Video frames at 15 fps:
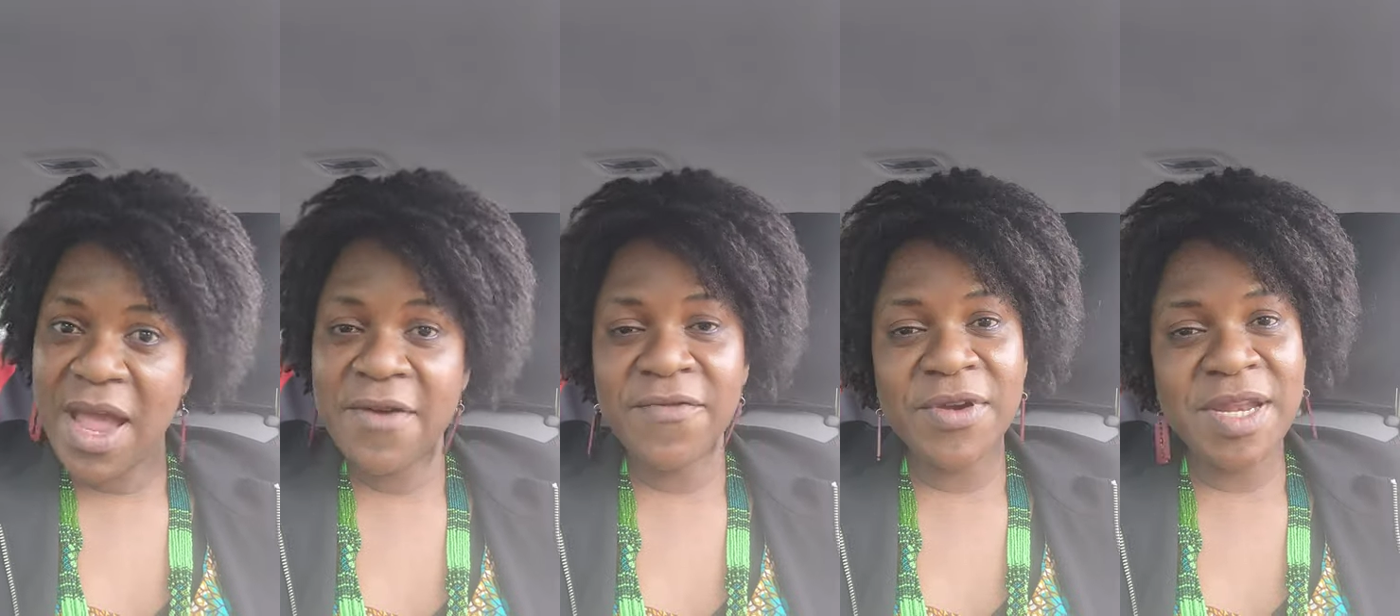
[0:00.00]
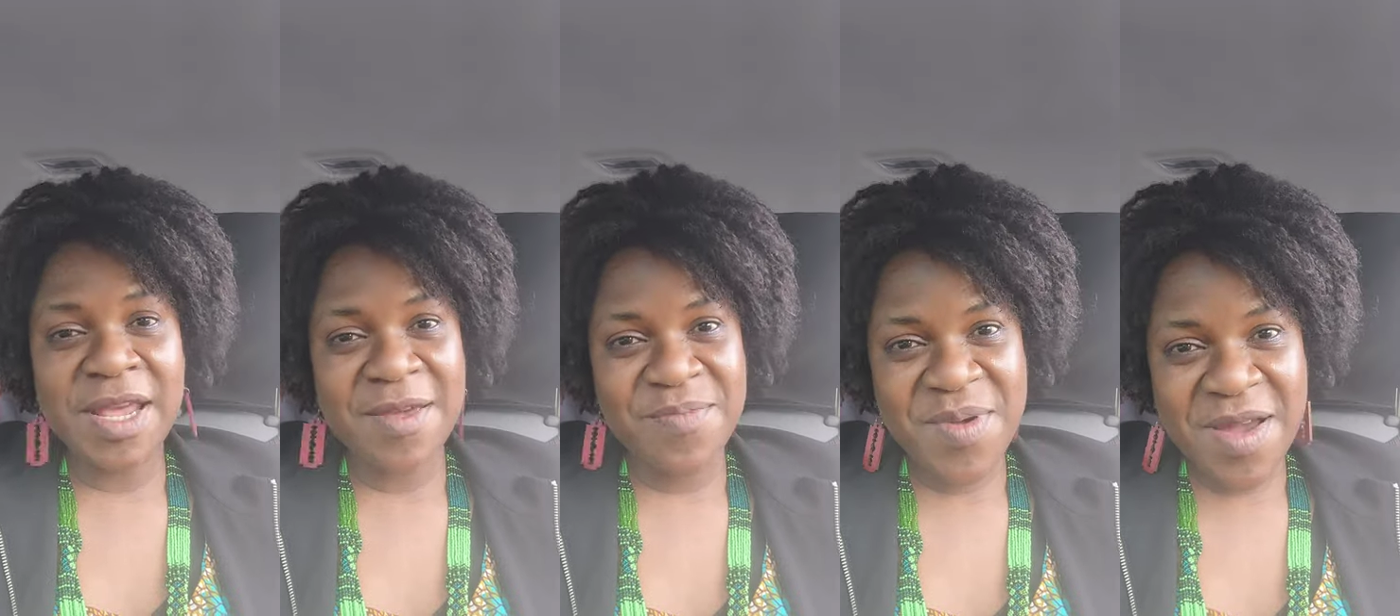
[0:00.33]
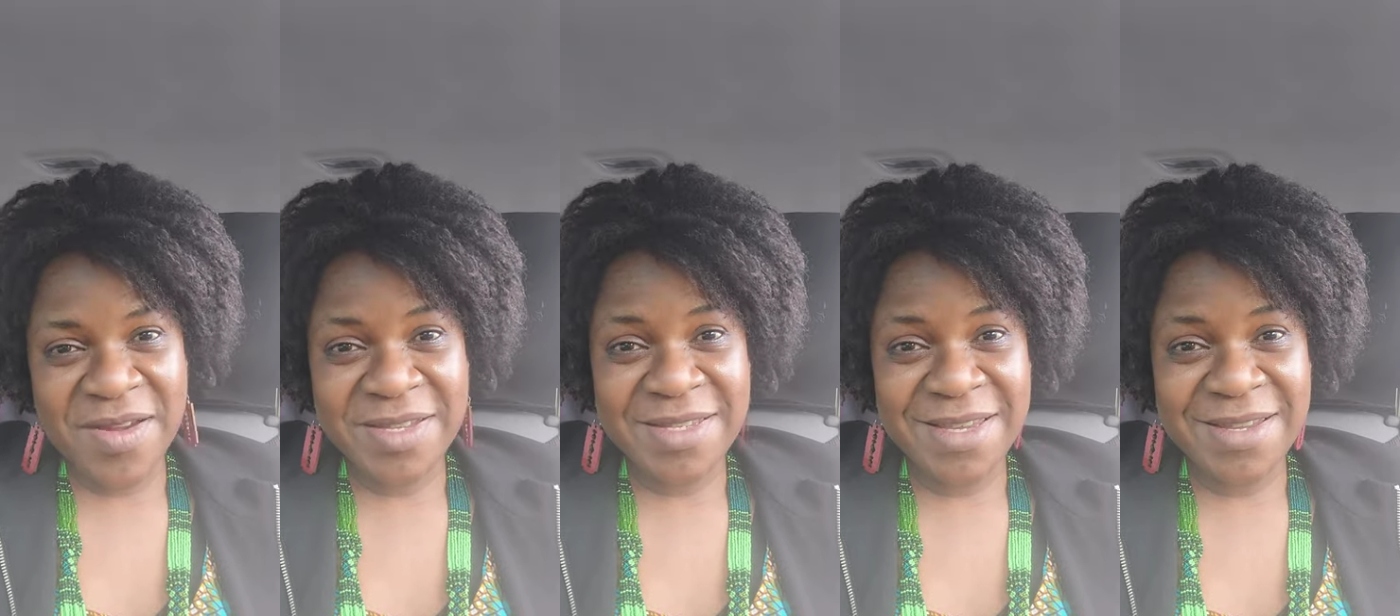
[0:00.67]
everyday
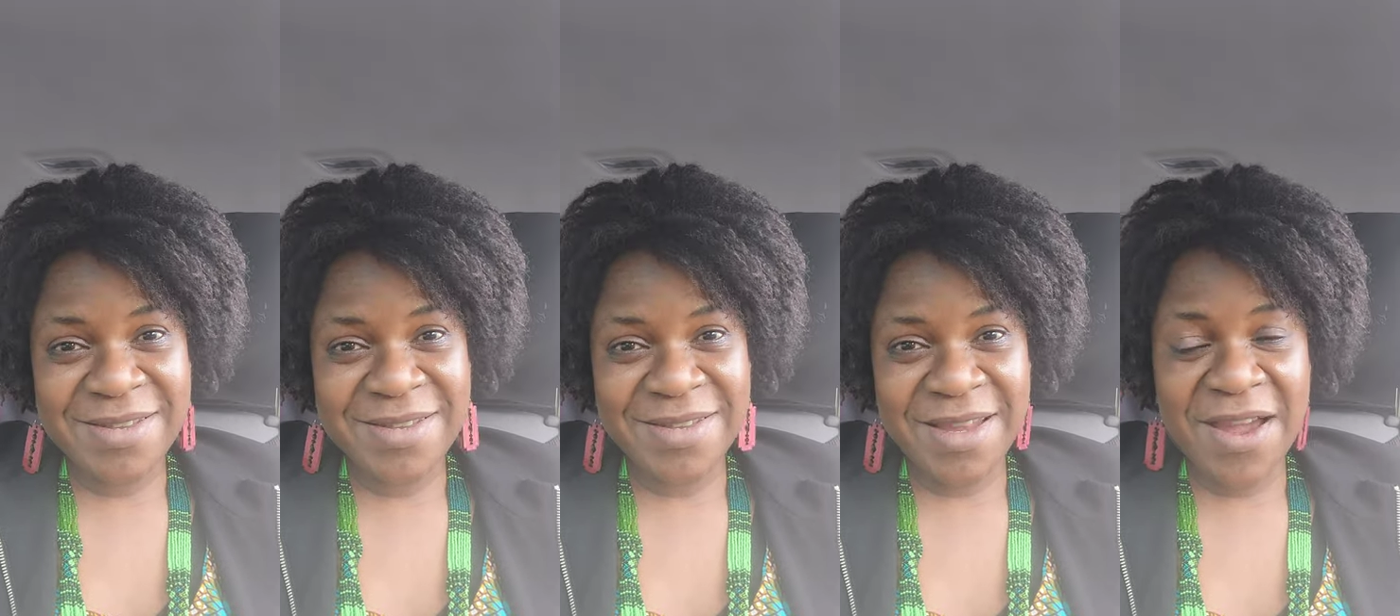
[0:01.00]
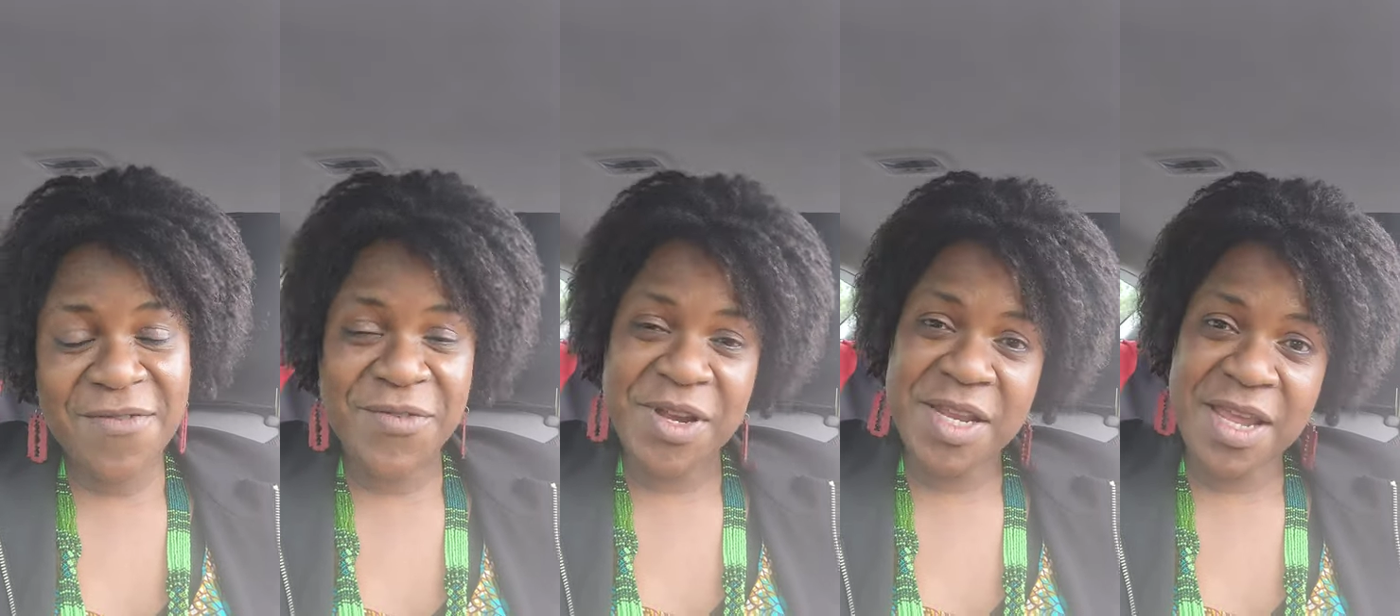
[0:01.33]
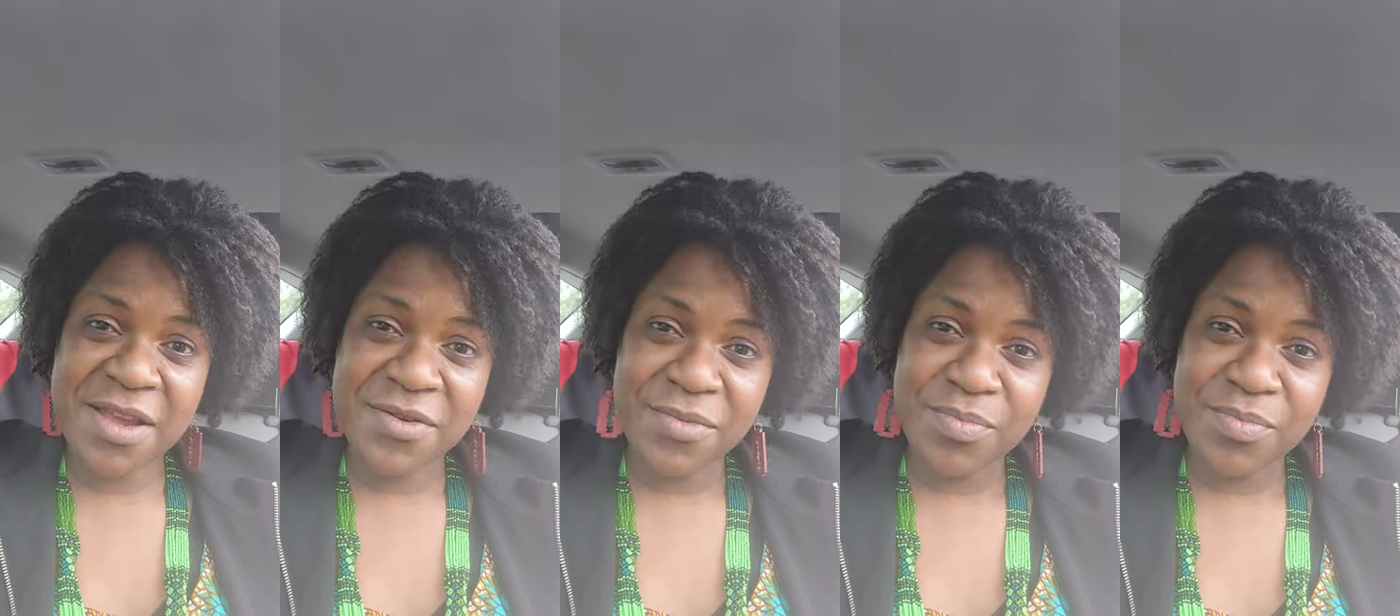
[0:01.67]
person, everyday